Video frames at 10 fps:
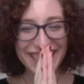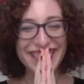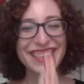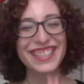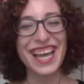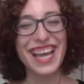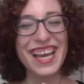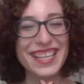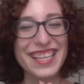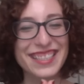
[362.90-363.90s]

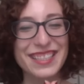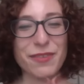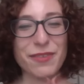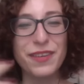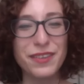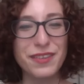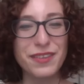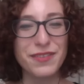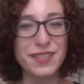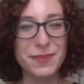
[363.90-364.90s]
Yes, the fear of the
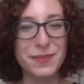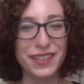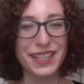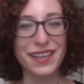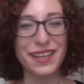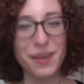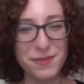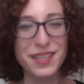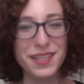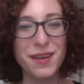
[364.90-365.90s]
visibility
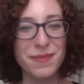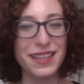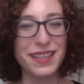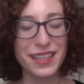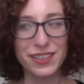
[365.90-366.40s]
comes up, and then you're